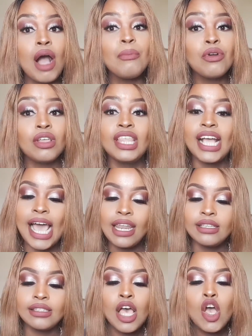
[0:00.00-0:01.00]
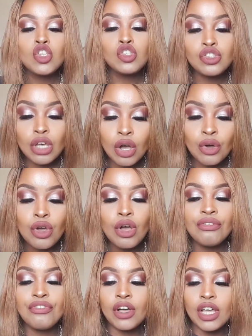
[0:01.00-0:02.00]
I put on the colors. So
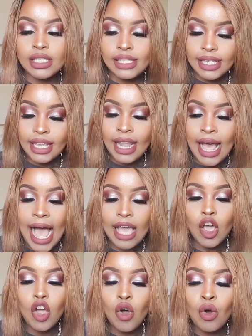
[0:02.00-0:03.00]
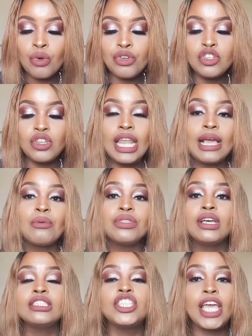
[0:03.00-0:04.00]
for concealer, I go usually with
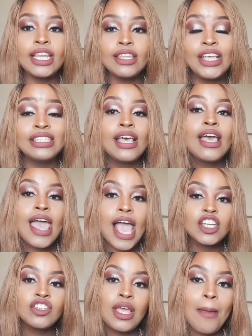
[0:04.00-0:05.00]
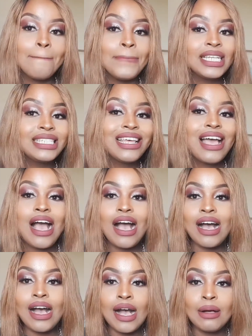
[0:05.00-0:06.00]
a shade that's actually a bit
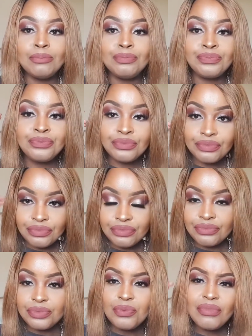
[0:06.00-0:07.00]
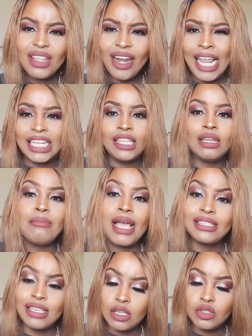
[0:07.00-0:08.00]
lighter than my
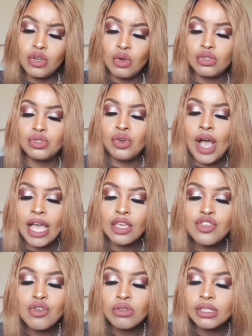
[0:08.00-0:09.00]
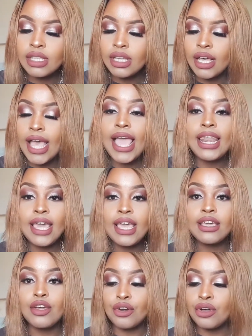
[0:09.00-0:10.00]
skin tone. So I use the LA
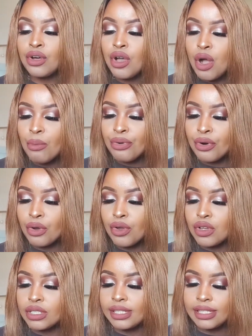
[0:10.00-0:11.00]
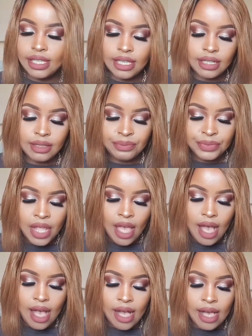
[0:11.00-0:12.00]
Girl Pro Conceal
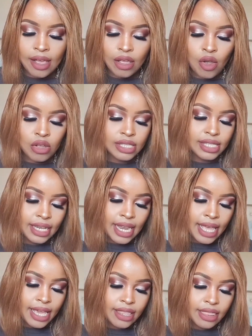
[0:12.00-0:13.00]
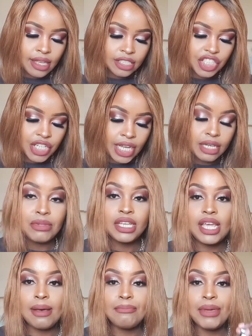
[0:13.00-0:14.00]
concealer in the shade
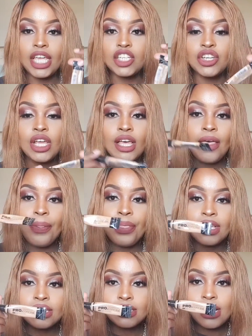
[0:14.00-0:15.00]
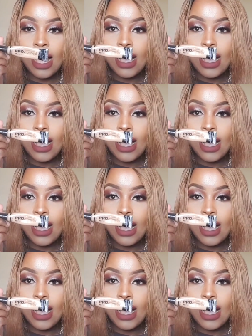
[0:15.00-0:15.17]
medium beige. This